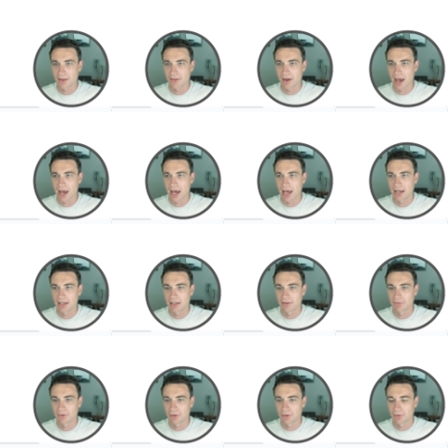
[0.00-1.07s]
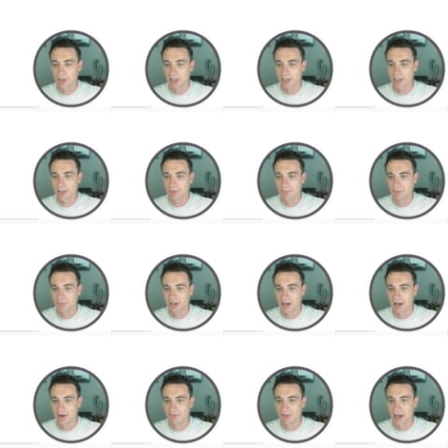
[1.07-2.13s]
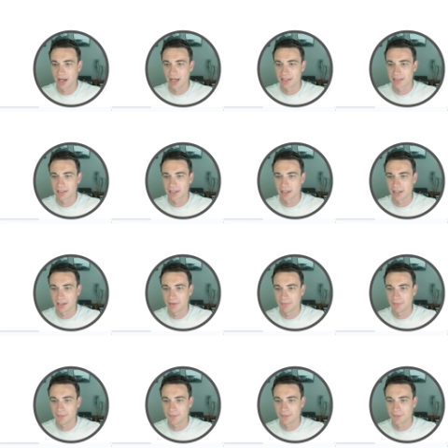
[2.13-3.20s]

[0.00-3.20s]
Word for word: that real quick. We have that, um,